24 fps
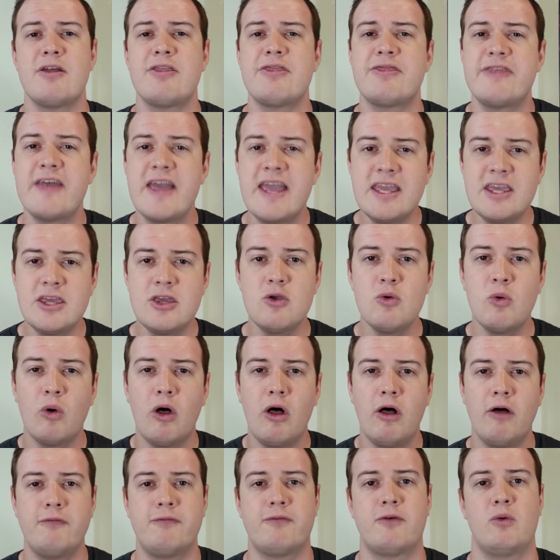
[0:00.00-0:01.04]
Thank you
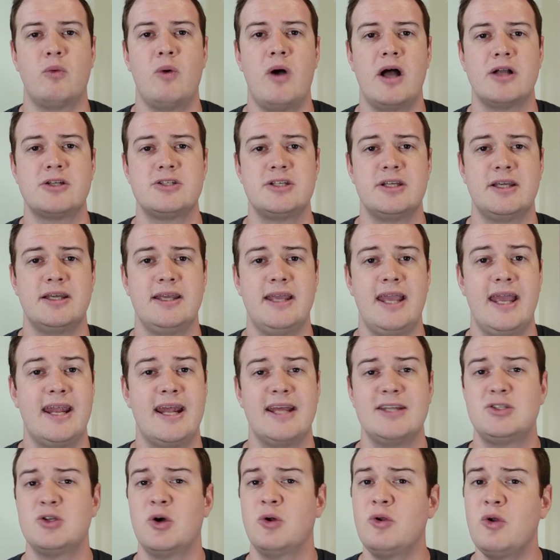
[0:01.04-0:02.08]
all for watching, and
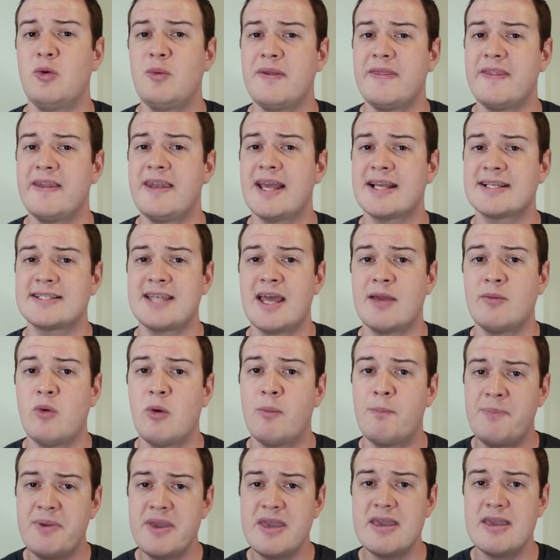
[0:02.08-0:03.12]
I don't know when the next time
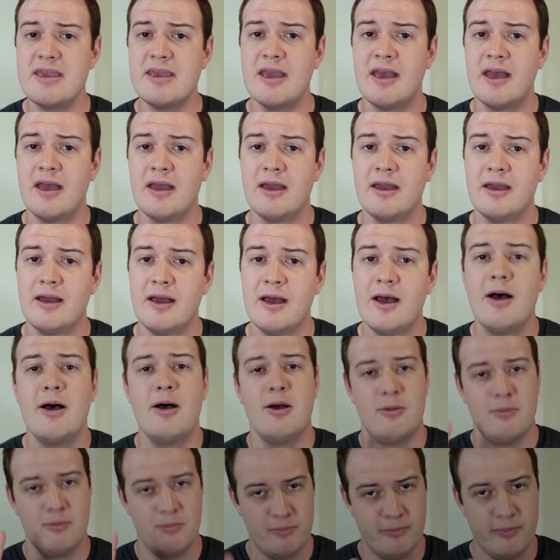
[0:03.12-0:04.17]
will be,
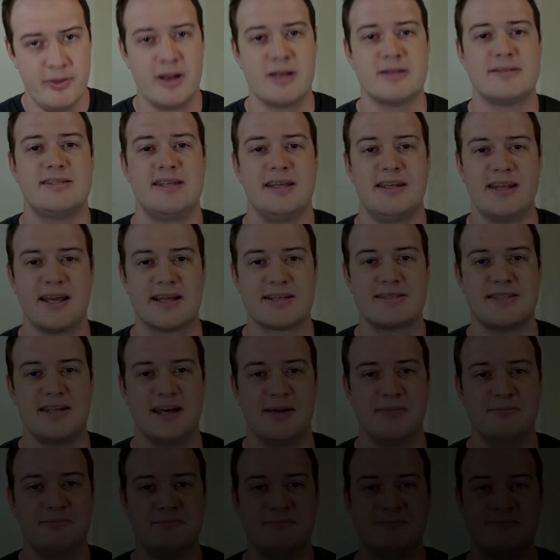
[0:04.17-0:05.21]
but I'll see you next
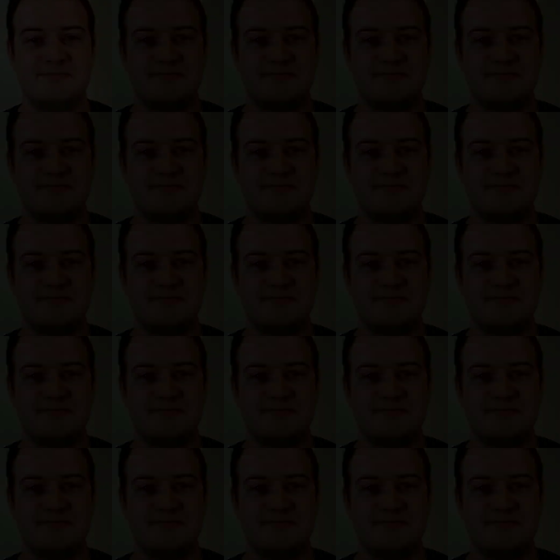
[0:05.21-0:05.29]
time.